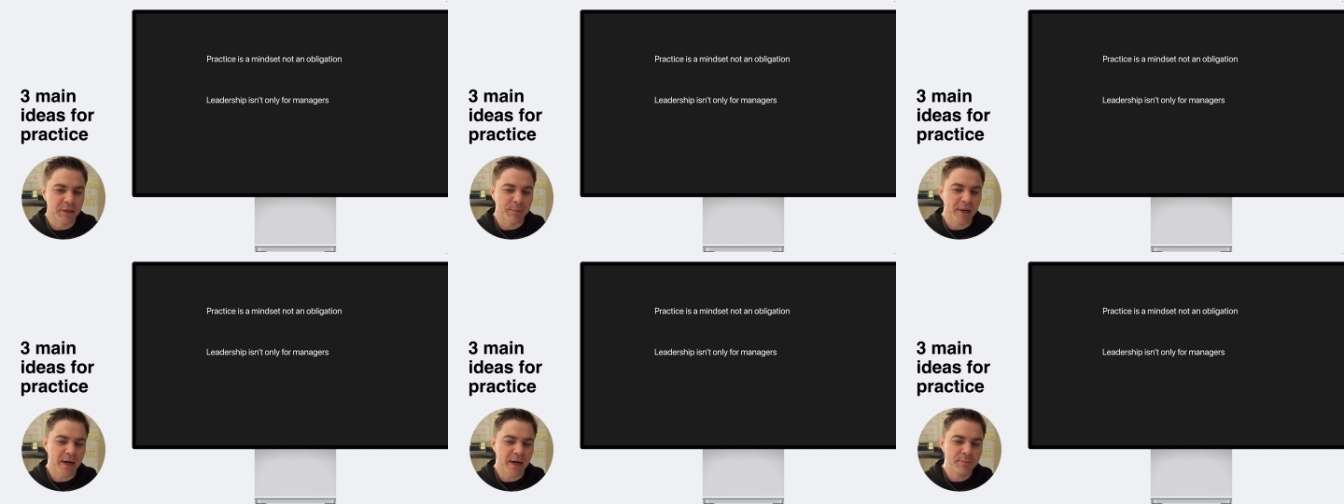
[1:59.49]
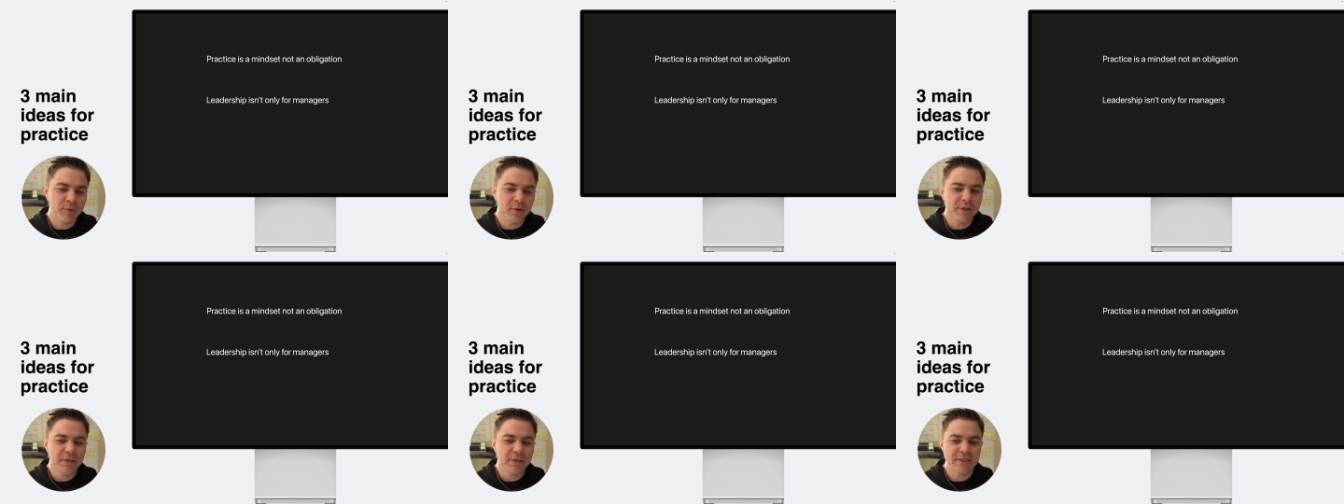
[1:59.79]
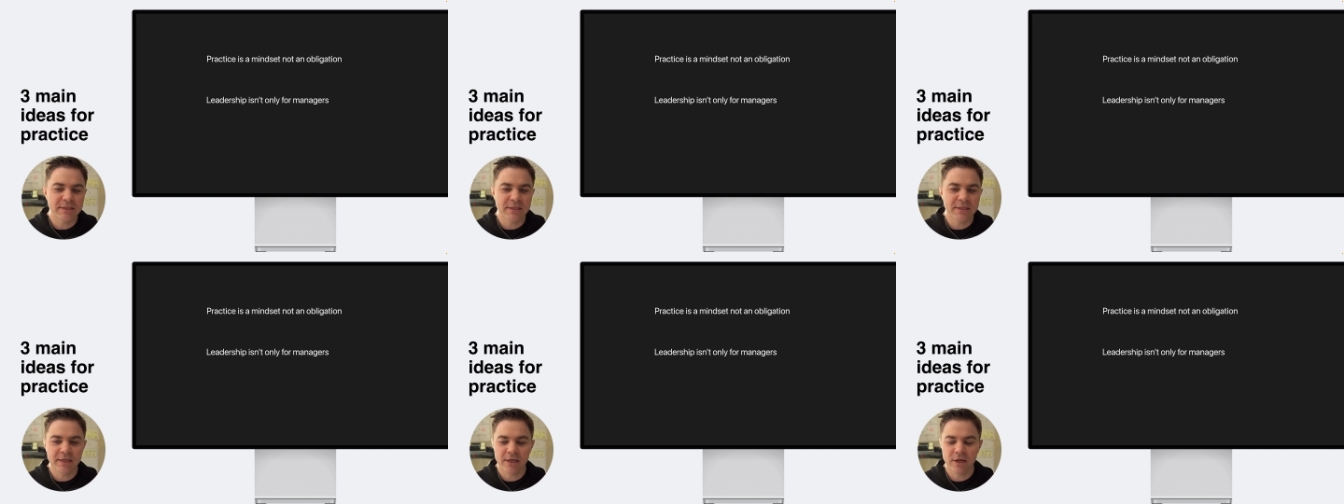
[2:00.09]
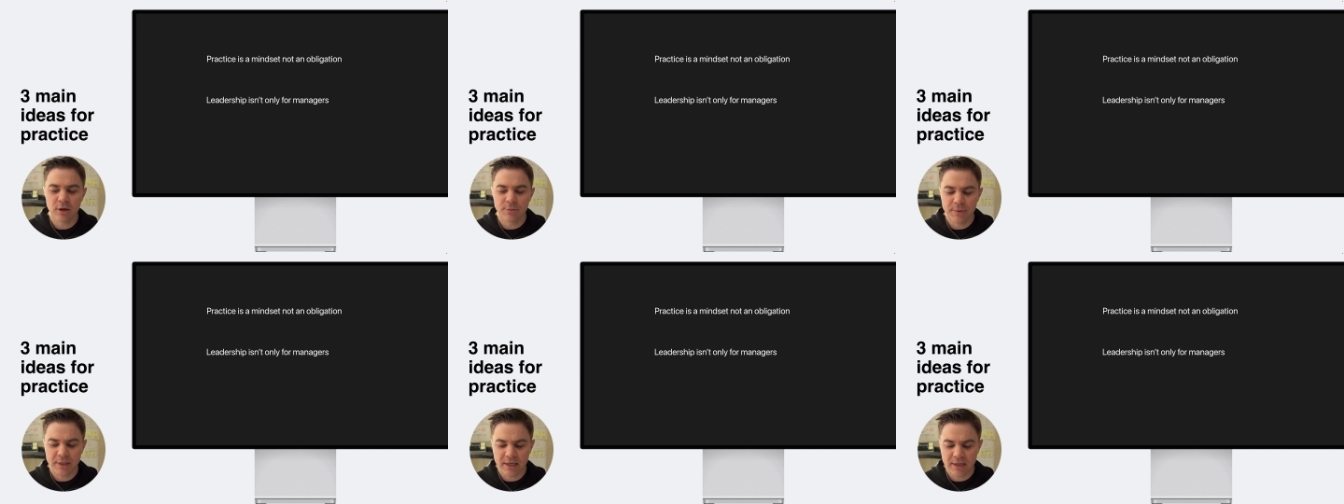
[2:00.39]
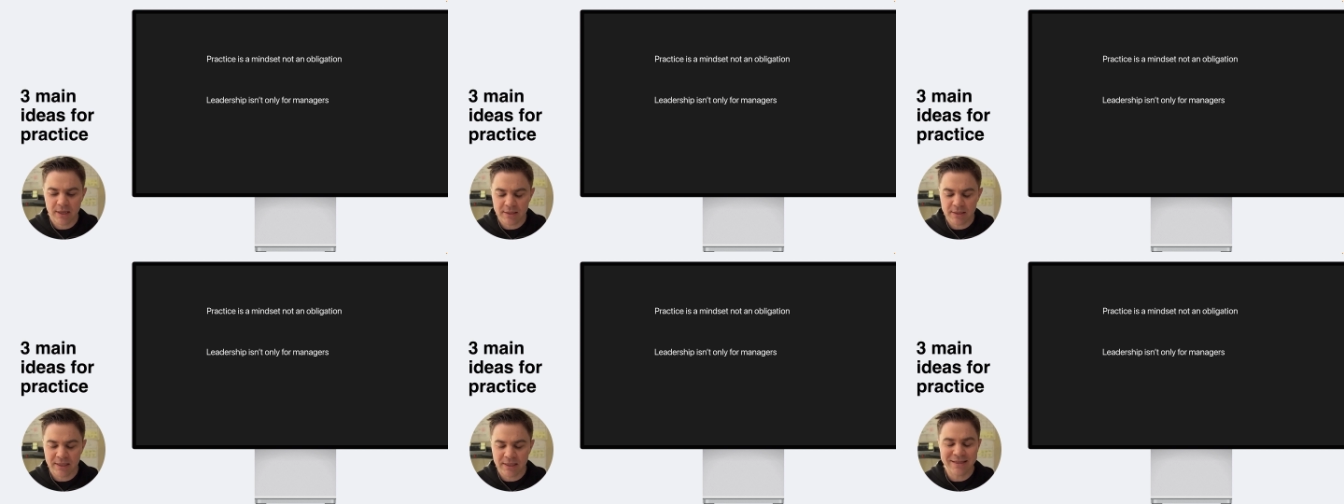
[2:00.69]
And I put this in here
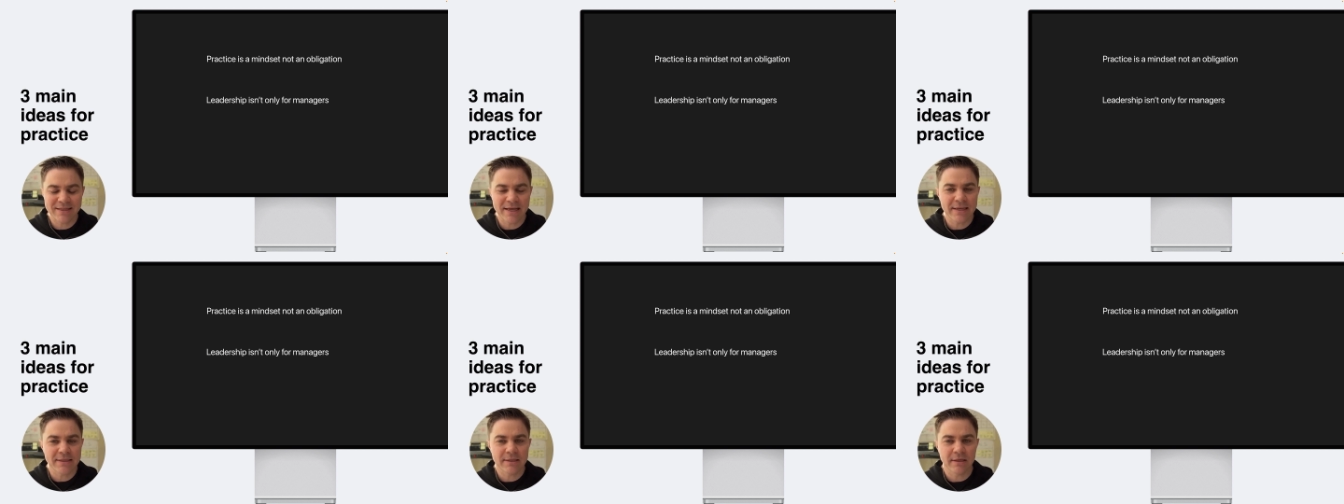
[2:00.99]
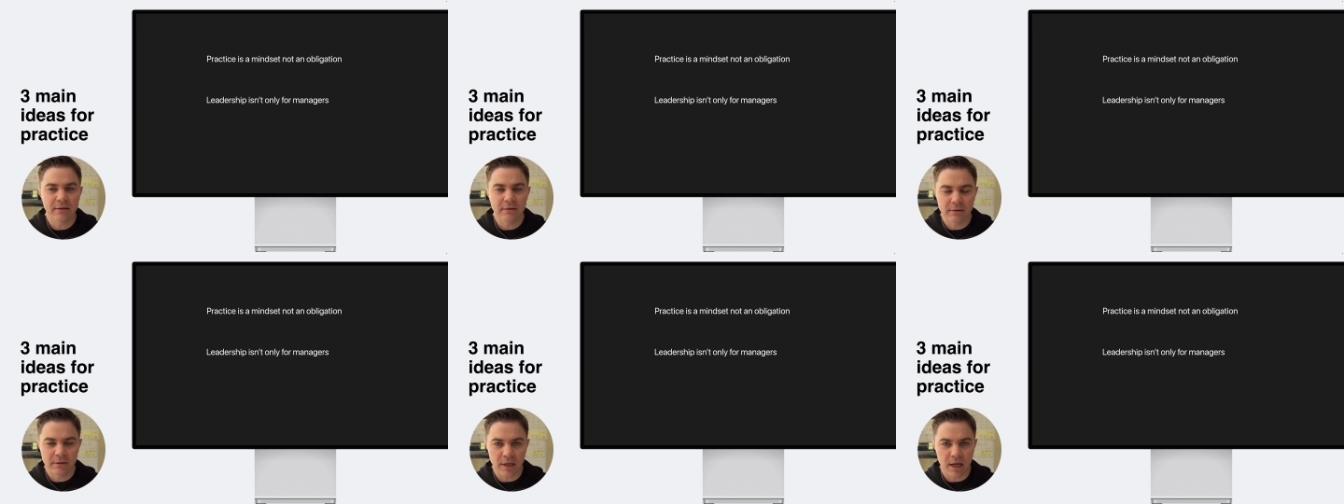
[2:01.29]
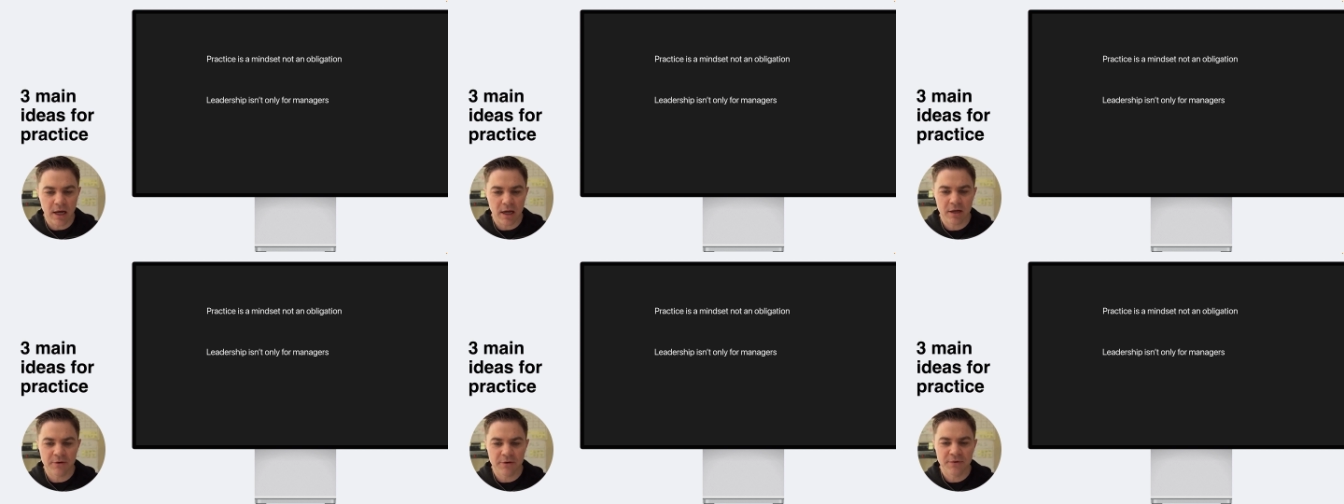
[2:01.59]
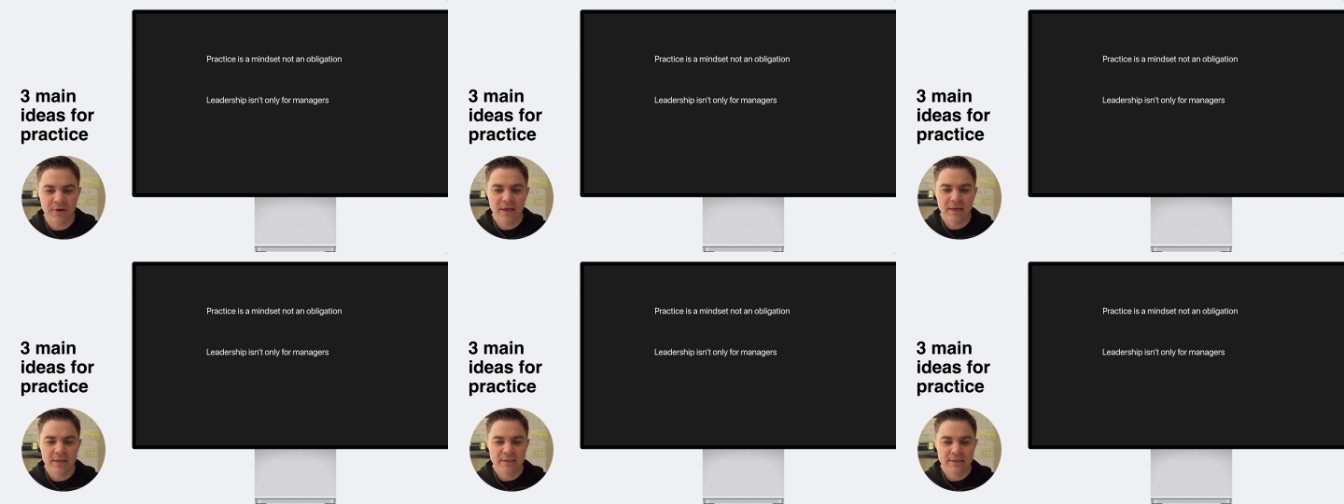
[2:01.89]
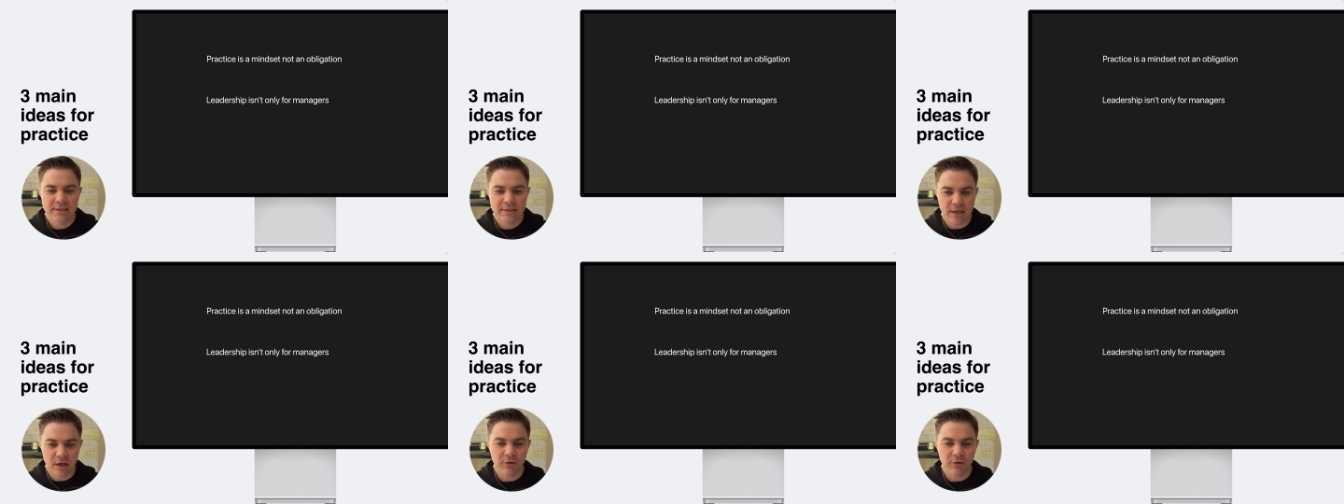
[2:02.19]
because it takes a lot of self